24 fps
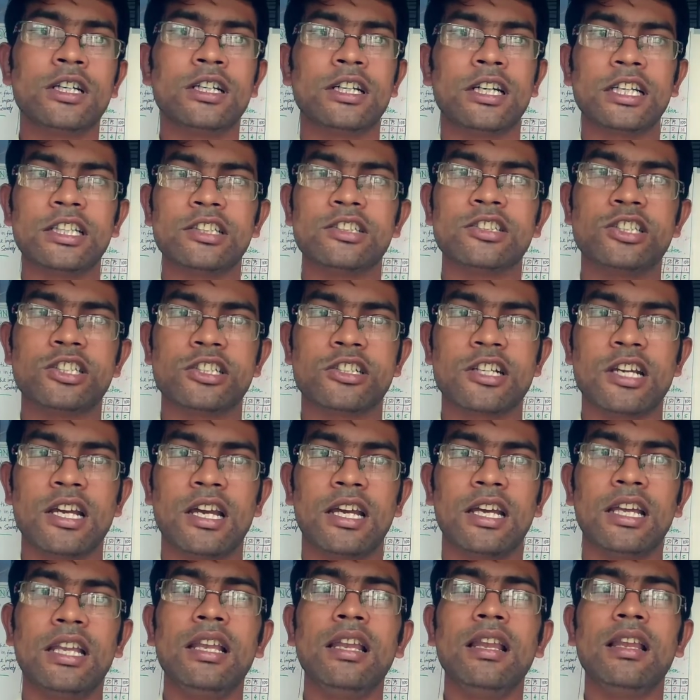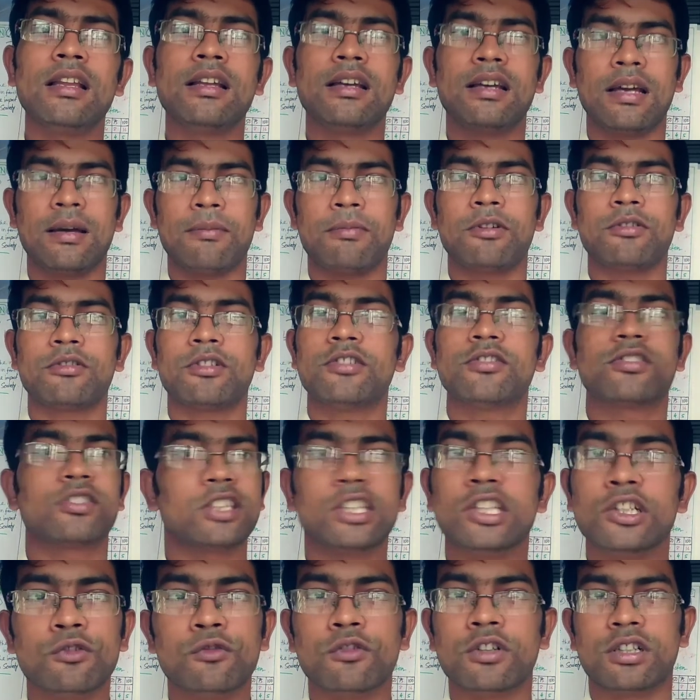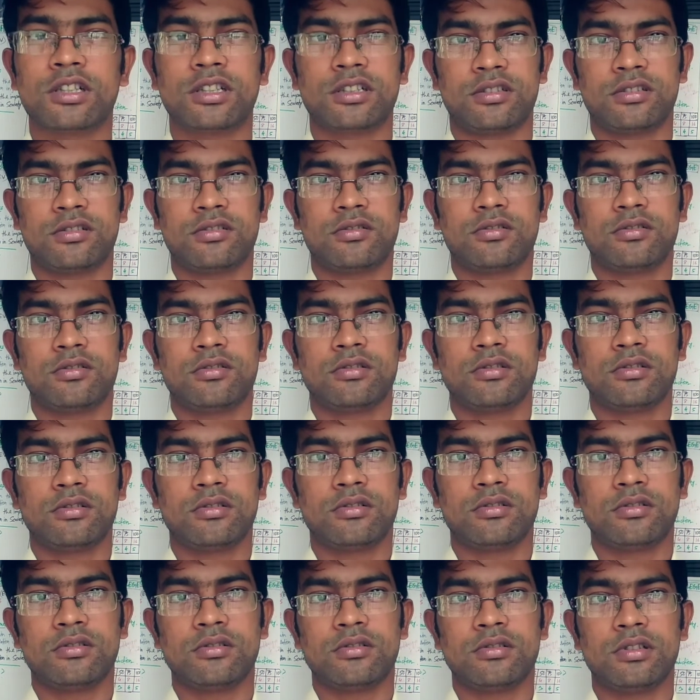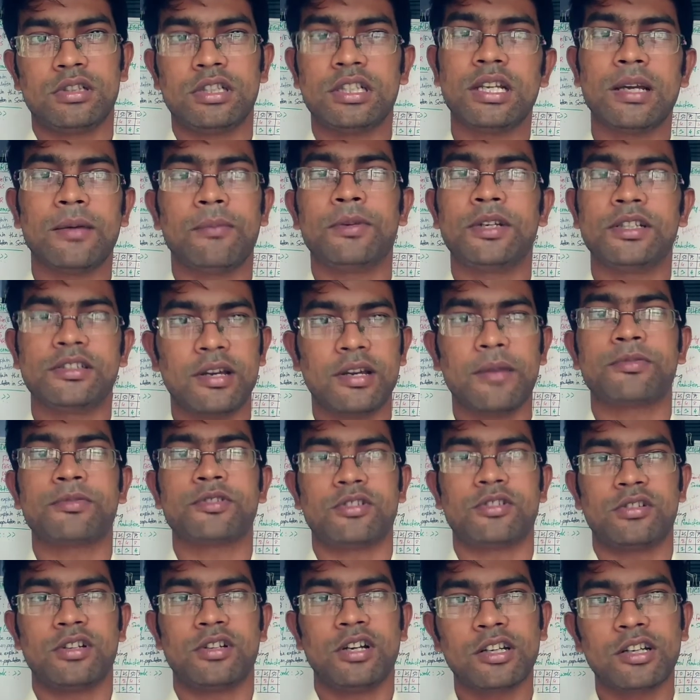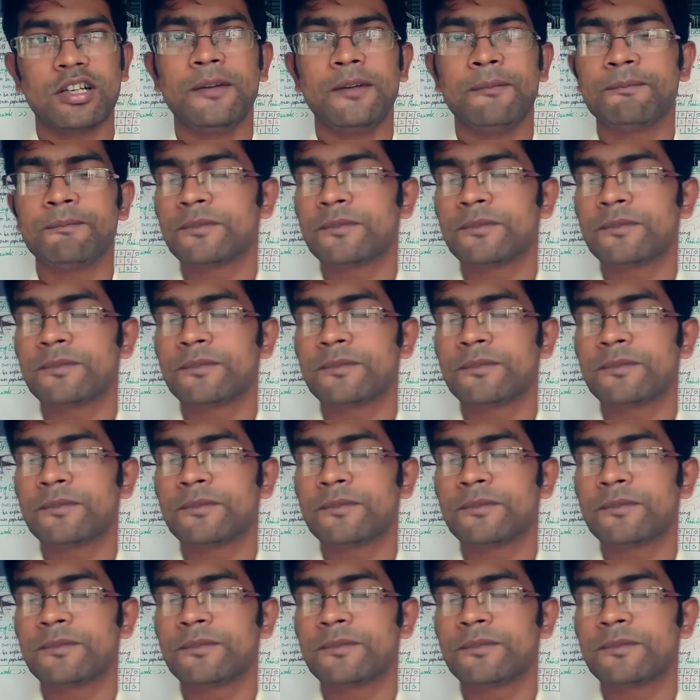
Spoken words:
in detail about this keyword in every chapter. Okay,